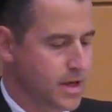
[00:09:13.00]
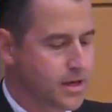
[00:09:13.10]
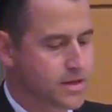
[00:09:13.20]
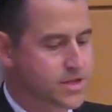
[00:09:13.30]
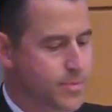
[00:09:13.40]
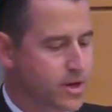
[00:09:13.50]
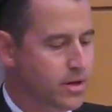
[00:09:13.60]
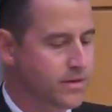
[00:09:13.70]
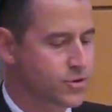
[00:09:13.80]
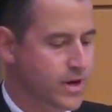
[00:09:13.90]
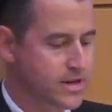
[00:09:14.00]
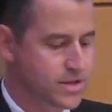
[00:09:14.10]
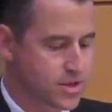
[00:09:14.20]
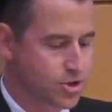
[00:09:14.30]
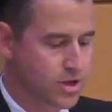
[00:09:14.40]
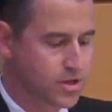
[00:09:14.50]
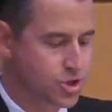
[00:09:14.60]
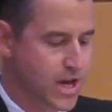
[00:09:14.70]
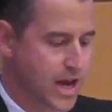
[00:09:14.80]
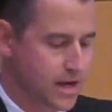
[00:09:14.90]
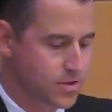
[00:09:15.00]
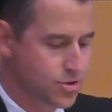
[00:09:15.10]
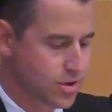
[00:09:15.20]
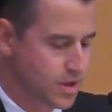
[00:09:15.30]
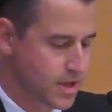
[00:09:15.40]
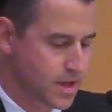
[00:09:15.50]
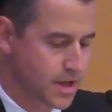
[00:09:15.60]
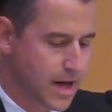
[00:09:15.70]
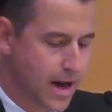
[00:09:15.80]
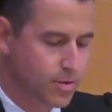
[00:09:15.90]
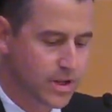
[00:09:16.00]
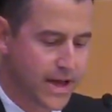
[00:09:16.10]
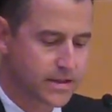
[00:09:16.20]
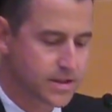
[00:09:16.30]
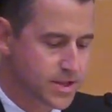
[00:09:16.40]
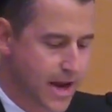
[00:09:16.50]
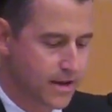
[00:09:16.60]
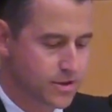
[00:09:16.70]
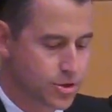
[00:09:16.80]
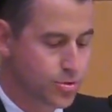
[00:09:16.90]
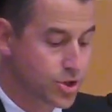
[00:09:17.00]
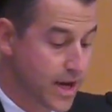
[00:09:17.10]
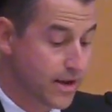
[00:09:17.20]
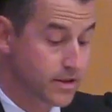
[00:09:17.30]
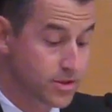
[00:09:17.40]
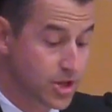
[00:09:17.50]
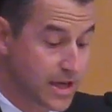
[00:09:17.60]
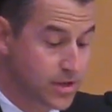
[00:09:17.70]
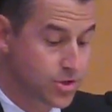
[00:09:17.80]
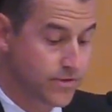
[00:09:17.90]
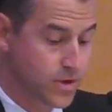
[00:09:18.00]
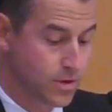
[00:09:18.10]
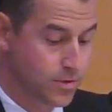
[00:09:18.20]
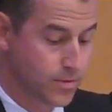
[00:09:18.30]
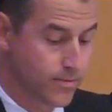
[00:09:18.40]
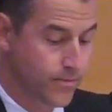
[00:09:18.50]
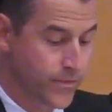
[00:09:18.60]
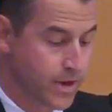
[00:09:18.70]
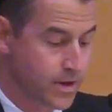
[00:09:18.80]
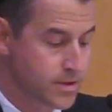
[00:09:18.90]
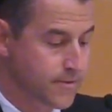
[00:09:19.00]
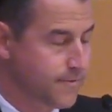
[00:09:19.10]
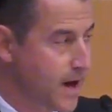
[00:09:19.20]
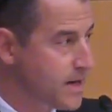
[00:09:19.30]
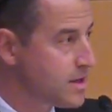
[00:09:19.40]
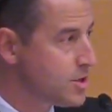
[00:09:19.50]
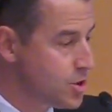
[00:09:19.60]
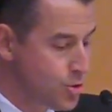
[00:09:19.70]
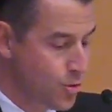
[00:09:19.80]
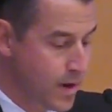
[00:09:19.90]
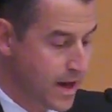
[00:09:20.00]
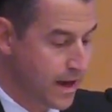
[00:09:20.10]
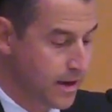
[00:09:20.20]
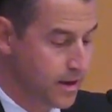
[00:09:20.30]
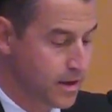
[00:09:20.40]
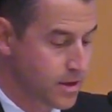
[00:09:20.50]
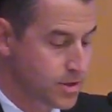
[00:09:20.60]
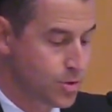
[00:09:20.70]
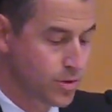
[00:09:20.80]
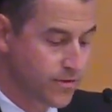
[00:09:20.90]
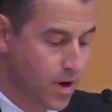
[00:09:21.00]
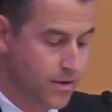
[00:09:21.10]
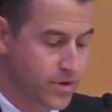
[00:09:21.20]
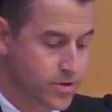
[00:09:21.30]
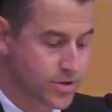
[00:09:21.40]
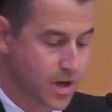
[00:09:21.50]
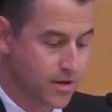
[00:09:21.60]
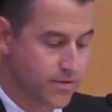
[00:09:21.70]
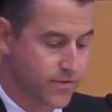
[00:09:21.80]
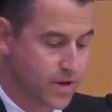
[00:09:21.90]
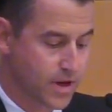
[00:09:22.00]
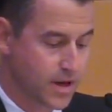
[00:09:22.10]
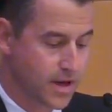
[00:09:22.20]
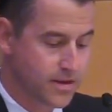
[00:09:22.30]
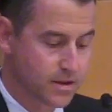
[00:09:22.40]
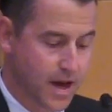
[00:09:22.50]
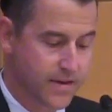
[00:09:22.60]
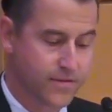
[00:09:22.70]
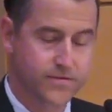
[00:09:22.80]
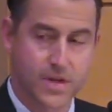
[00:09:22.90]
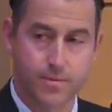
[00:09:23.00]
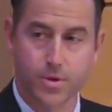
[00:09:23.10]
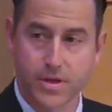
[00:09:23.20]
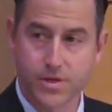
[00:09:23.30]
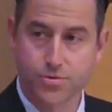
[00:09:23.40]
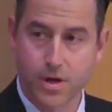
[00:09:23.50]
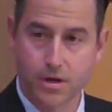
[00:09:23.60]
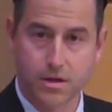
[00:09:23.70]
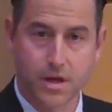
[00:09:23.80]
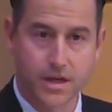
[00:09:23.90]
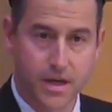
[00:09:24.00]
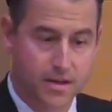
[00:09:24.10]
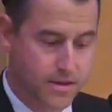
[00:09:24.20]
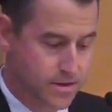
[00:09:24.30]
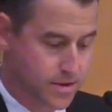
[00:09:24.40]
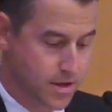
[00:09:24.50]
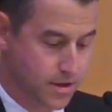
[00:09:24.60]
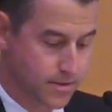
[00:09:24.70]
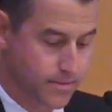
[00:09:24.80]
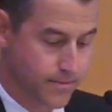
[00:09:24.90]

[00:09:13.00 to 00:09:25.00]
In the spirit of transition and change, I would like to challenge each of you to find a new way to involve yourself in the life of Temple Israel again this year.